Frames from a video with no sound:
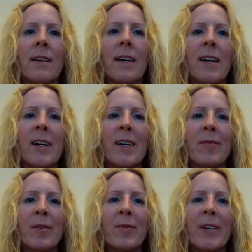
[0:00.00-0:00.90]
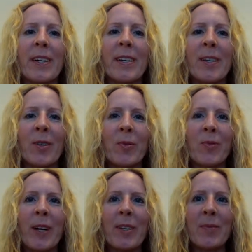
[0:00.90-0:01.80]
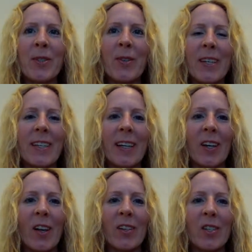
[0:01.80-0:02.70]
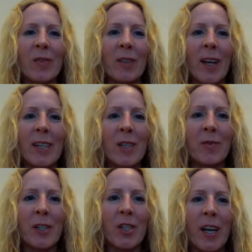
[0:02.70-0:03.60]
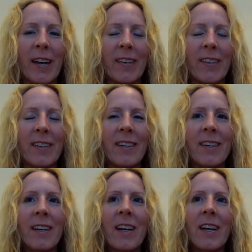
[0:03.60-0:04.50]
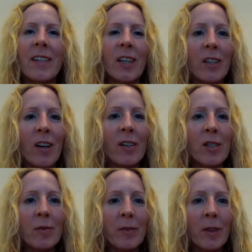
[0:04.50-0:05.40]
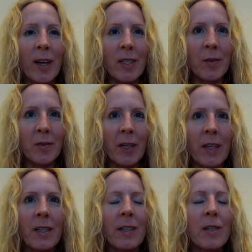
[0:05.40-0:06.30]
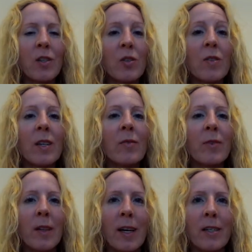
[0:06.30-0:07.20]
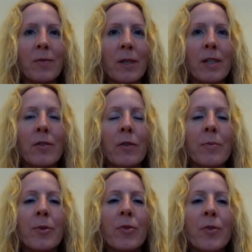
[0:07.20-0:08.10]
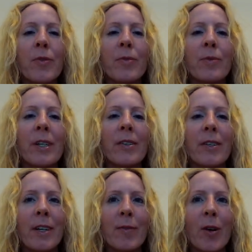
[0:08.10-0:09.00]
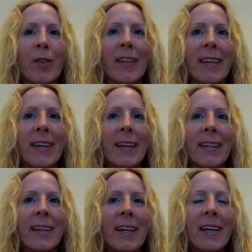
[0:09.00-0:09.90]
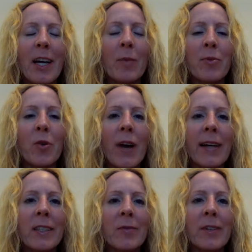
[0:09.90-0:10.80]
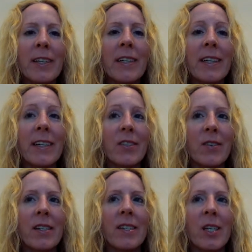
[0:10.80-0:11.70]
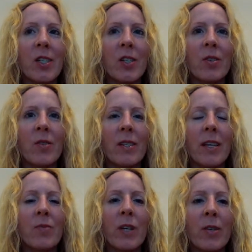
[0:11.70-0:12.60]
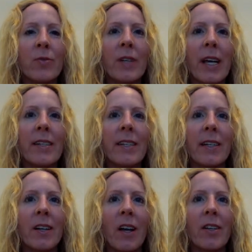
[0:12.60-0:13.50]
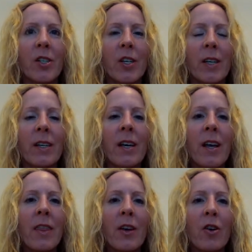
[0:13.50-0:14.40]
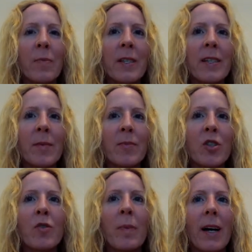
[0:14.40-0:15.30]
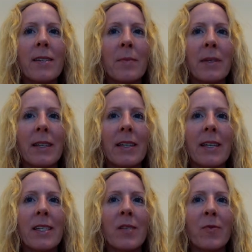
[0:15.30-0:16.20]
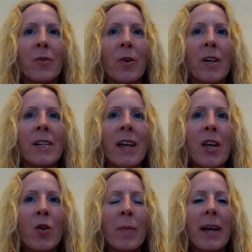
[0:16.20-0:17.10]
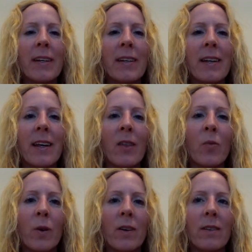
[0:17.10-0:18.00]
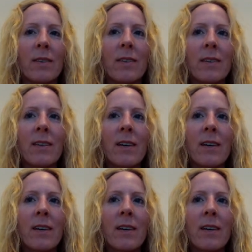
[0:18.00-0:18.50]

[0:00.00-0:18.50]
Hi everyone, welcome to the Technology Philosophy channel. Technology philosophy is using philosophy to improve the rigor of our thinking and proactively address issues as we create technology that opens up new possibilities for humanity and the world.